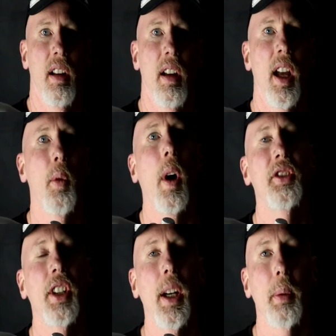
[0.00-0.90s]
Hey,
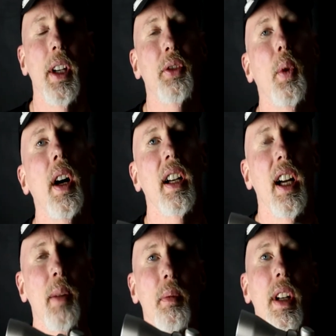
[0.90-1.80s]
what's up? Guess what?
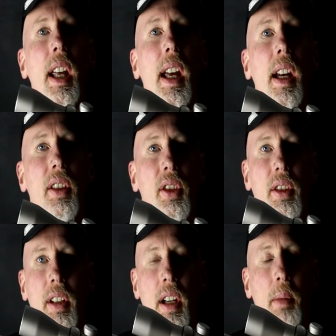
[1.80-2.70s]
I'm
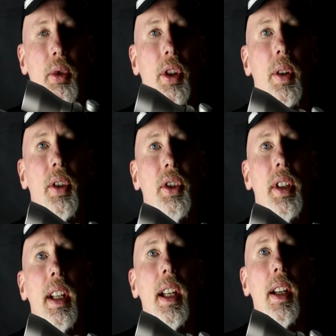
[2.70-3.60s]
next. I'm Shooter
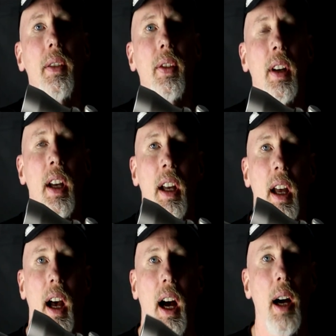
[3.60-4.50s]
Steve.
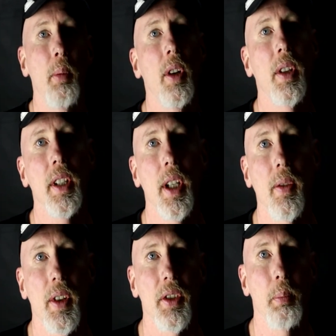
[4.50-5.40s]
I'm really
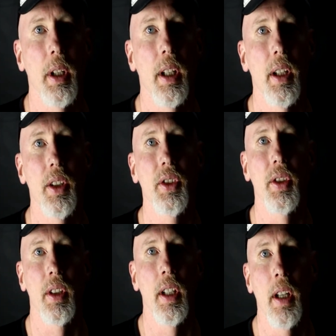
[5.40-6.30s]
nervous
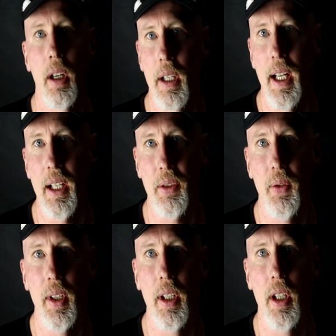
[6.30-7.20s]
because in our next
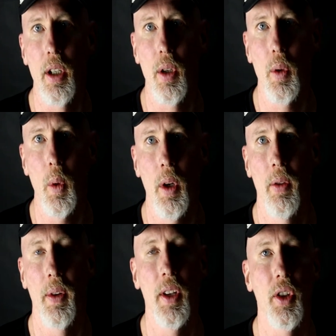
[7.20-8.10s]
video
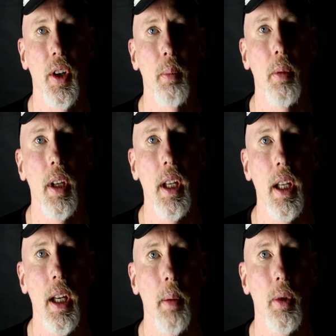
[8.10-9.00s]
featuring
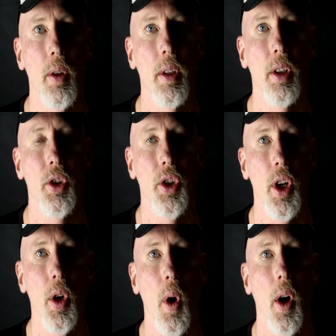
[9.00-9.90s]
me, I'm going to
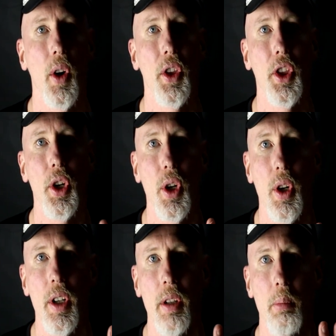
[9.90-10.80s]
show our
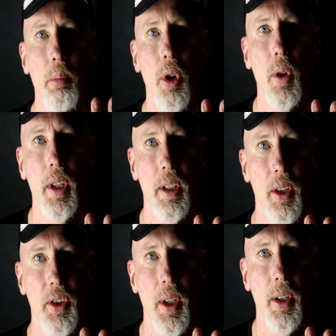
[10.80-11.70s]
third bullet in
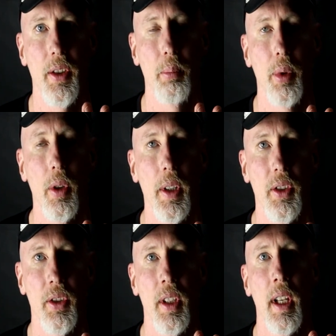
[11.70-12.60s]
our series of
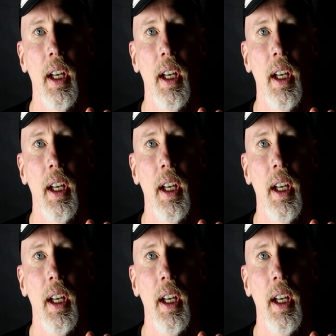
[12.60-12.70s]
bullets.